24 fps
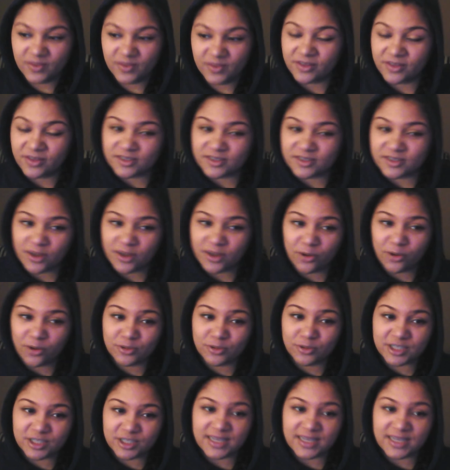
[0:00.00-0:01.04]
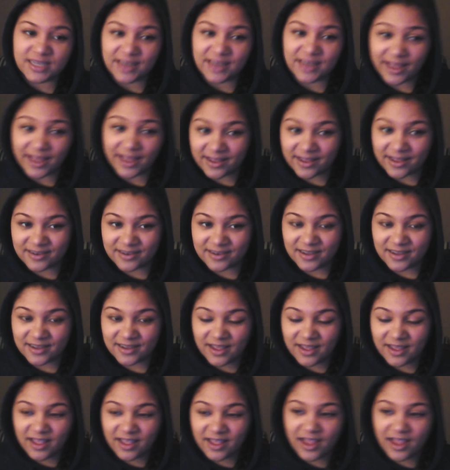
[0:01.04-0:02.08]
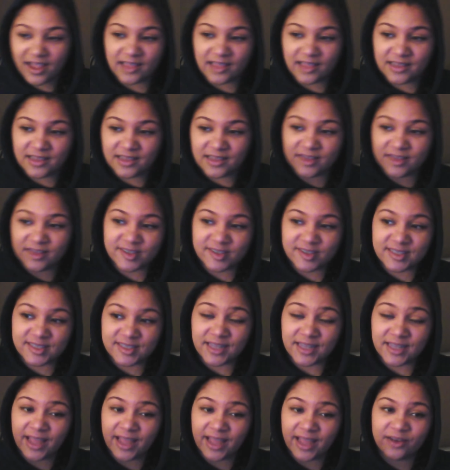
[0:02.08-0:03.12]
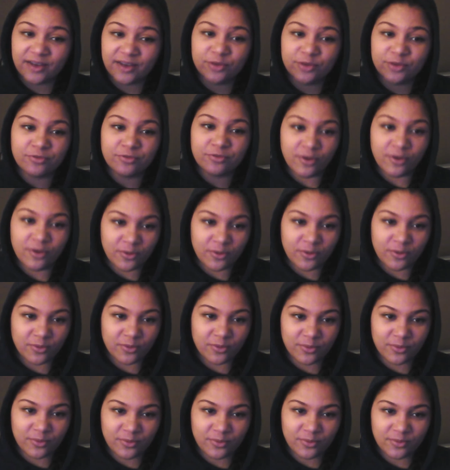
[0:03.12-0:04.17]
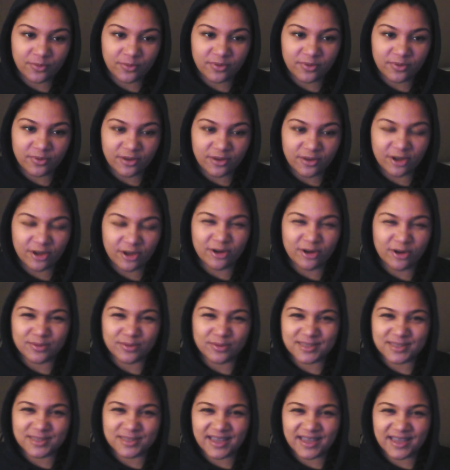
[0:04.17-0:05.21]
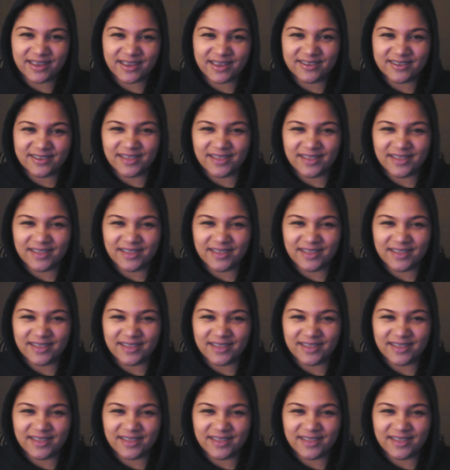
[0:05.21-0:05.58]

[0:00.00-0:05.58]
There's the OG land, and then there's the land nouveau. You know what I'm saying?